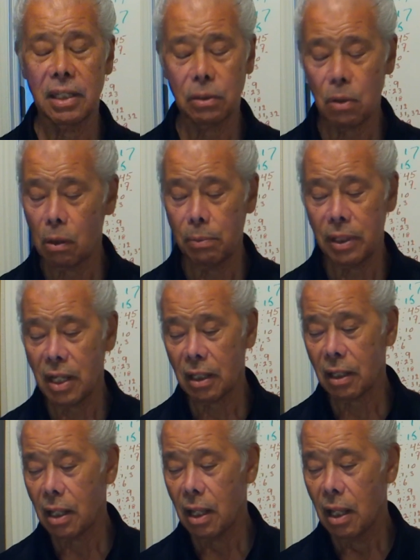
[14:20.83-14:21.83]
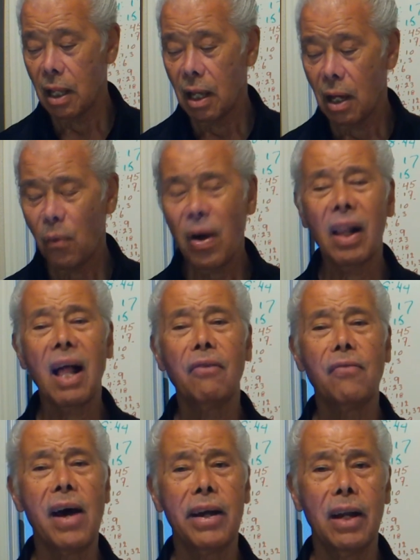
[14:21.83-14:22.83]
told me that, well, I'll
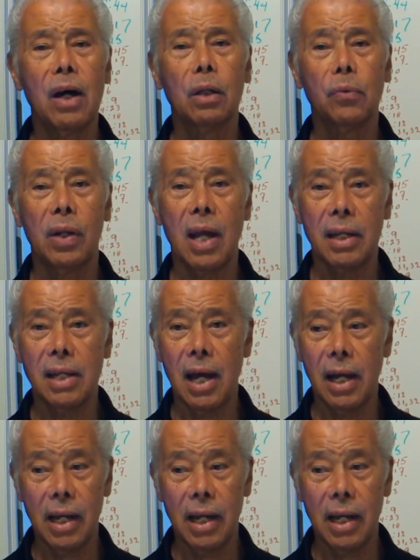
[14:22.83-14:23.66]
find out when I die.